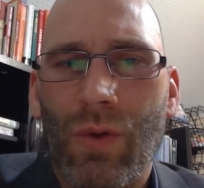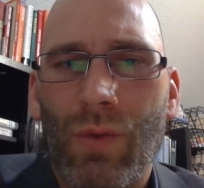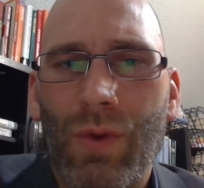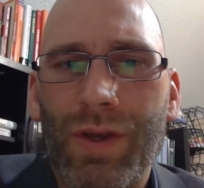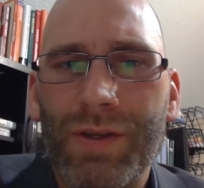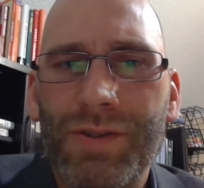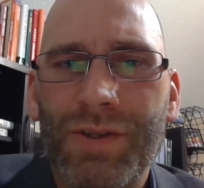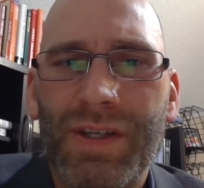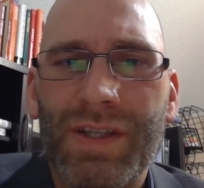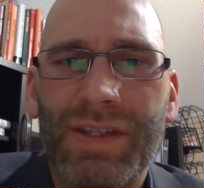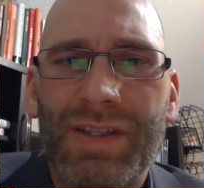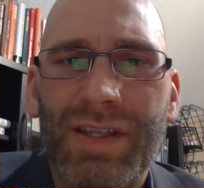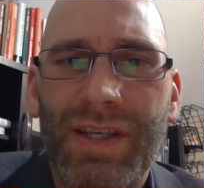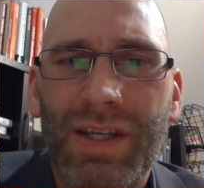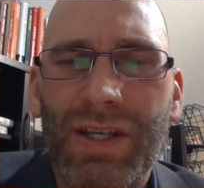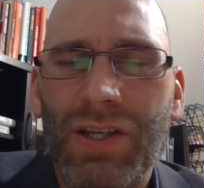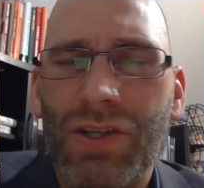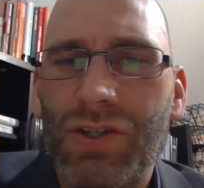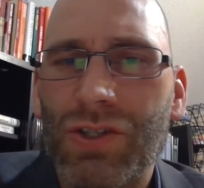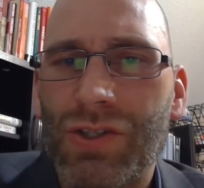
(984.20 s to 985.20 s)
We also didn't see
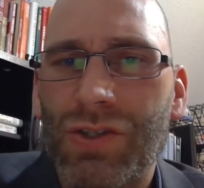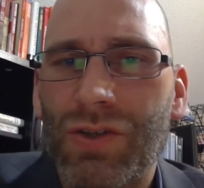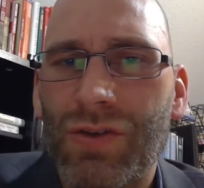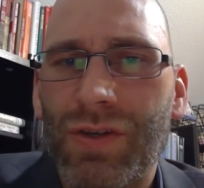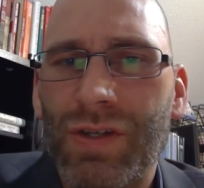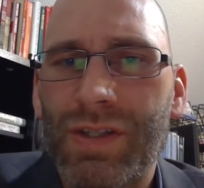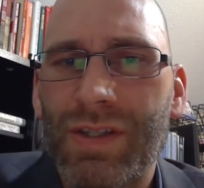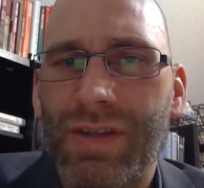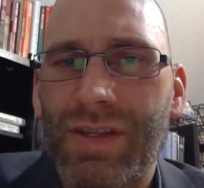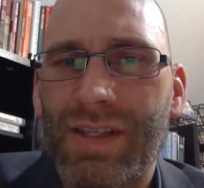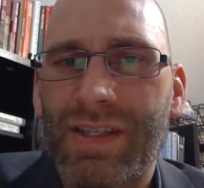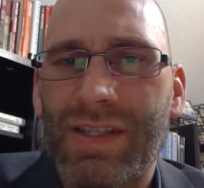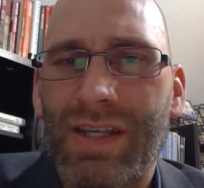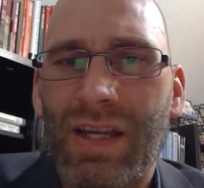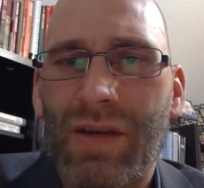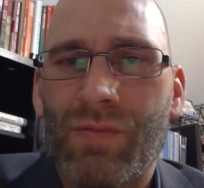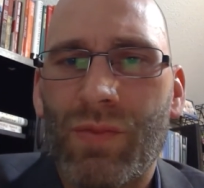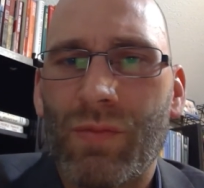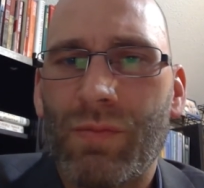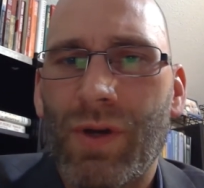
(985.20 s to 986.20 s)
any insurance on the
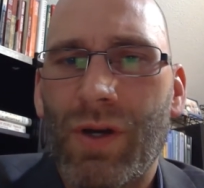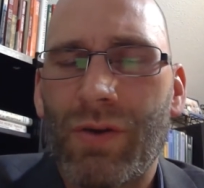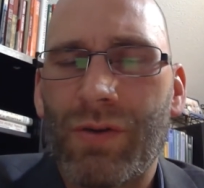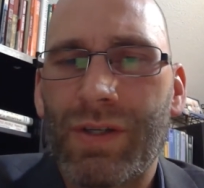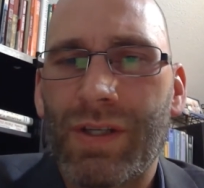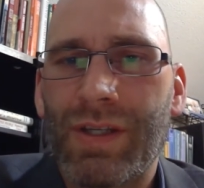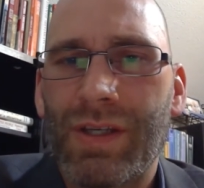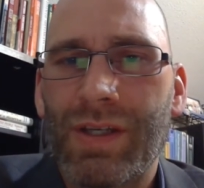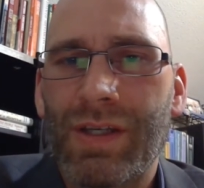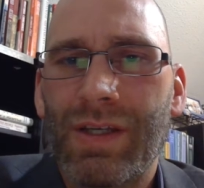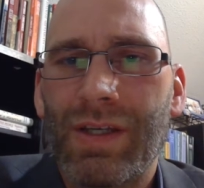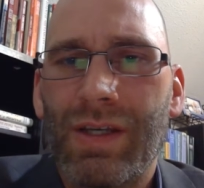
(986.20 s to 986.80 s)
stamp or boat.